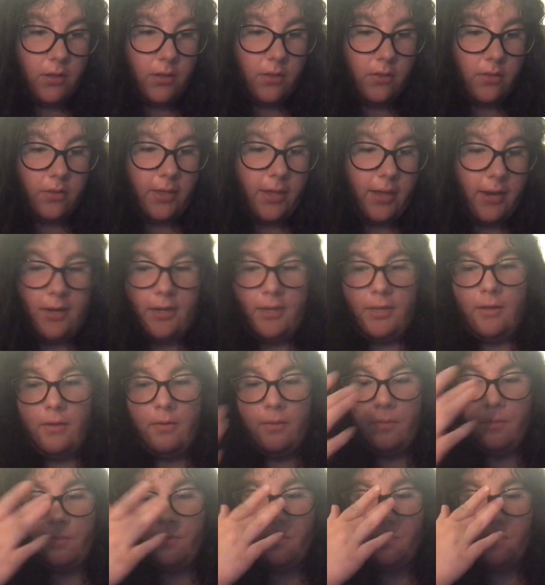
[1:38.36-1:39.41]
that
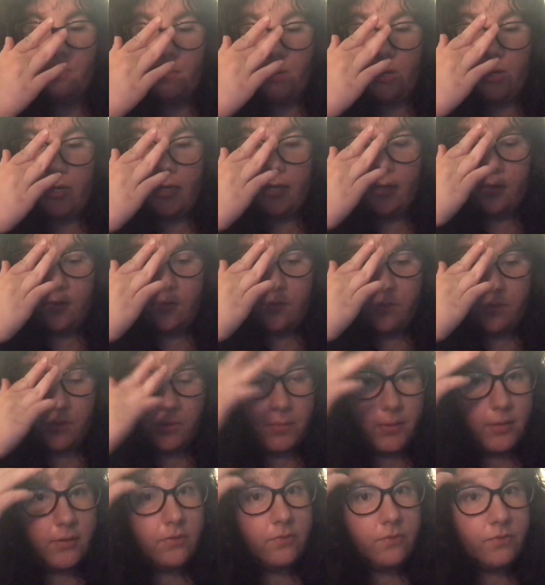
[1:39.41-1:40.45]
it might be
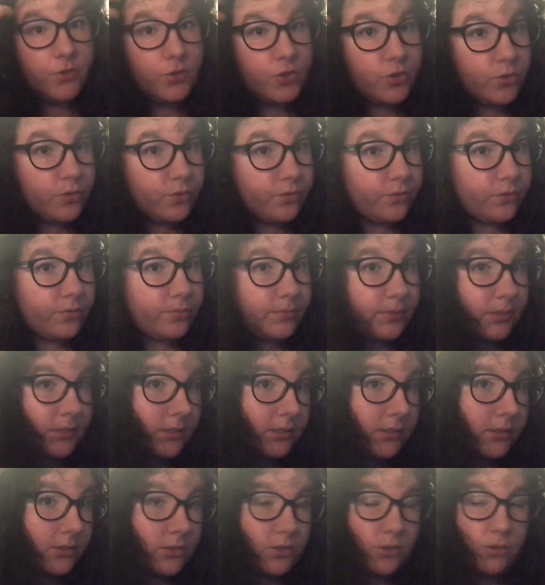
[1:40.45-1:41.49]
beneficial for
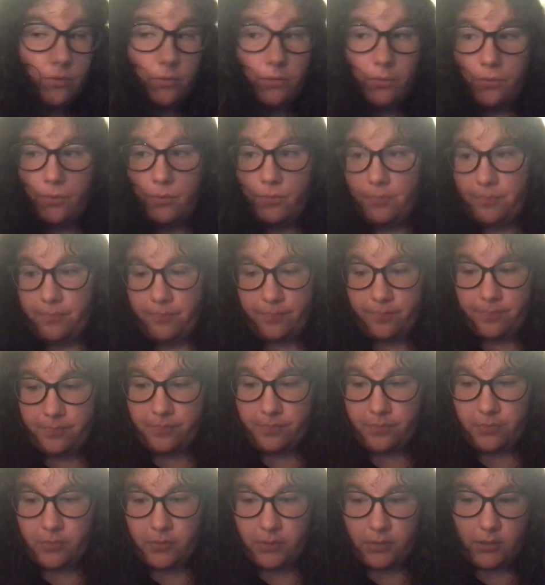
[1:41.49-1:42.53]
me to
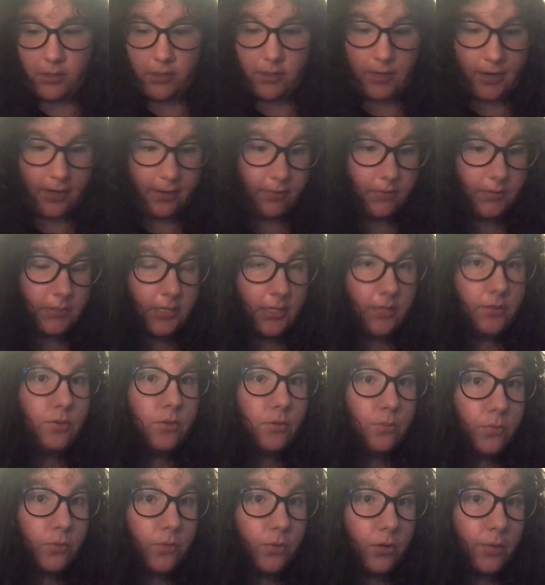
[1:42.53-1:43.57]
kind of tell
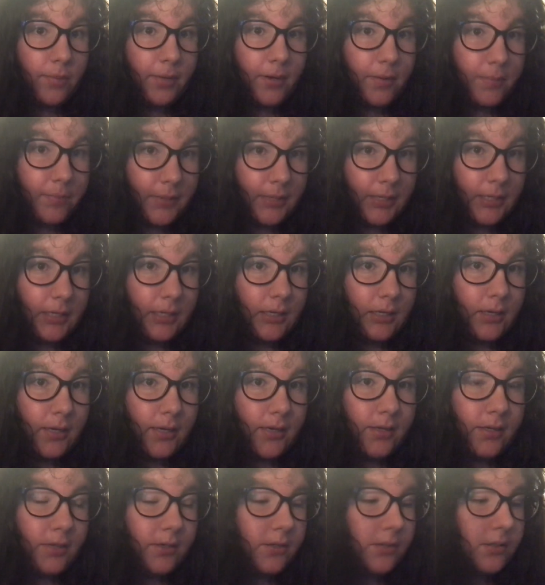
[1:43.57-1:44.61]
you more about me,
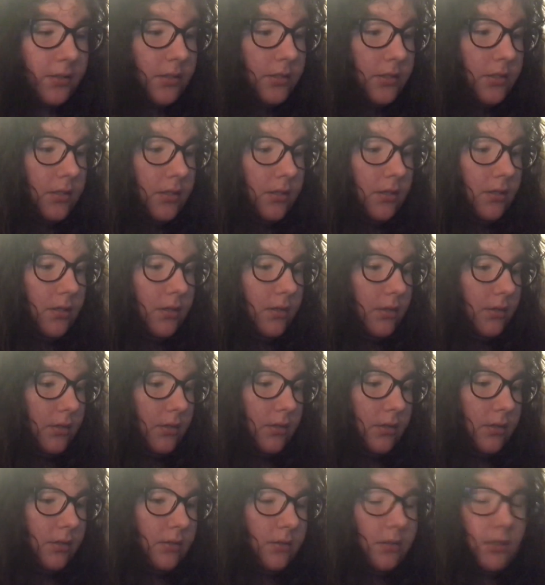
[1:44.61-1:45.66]
and
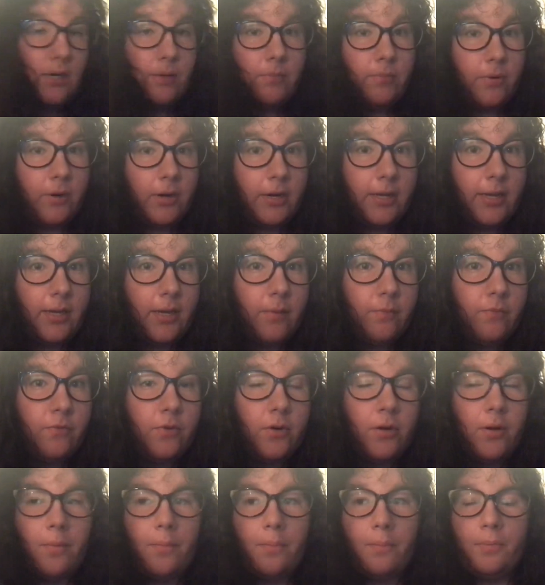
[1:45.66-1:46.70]
not where I came
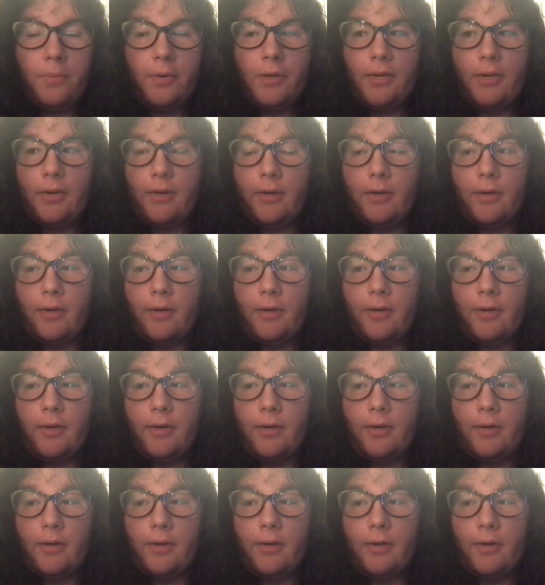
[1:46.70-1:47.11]
from, but